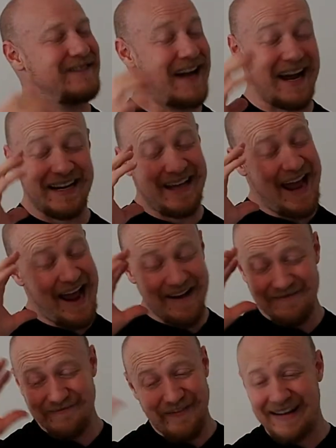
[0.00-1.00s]

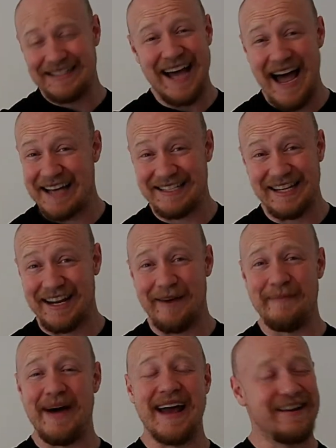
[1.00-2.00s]
Again, fantastic
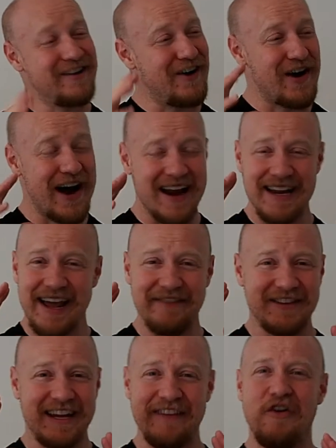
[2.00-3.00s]
competitor, and you have
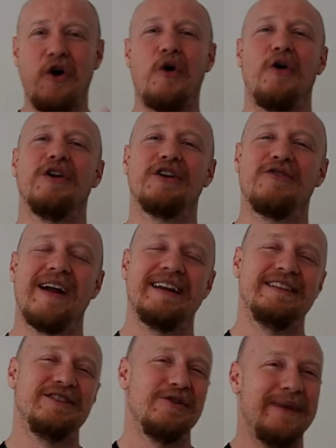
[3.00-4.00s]
to give all the
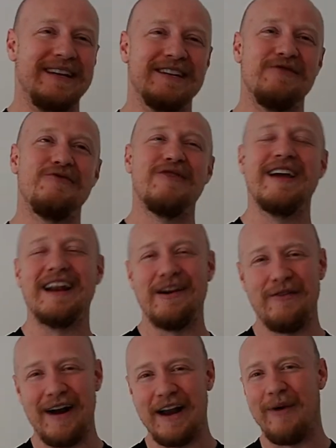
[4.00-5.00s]
credit to him. He did really,
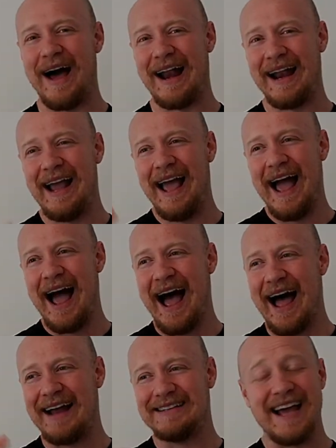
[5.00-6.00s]
really well.
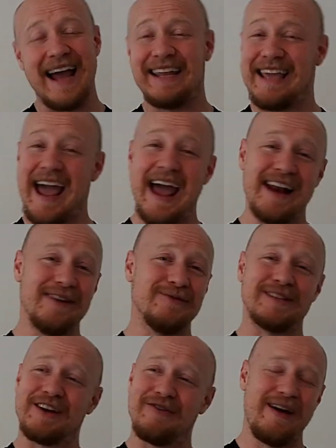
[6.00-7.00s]
And again, there
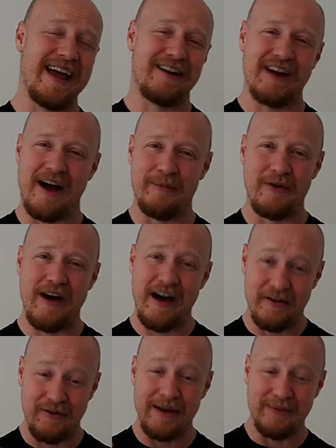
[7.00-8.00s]
was a great
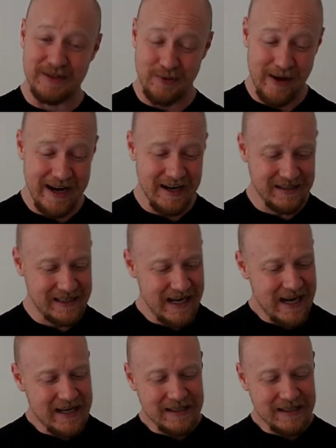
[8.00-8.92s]
camaraderie between us.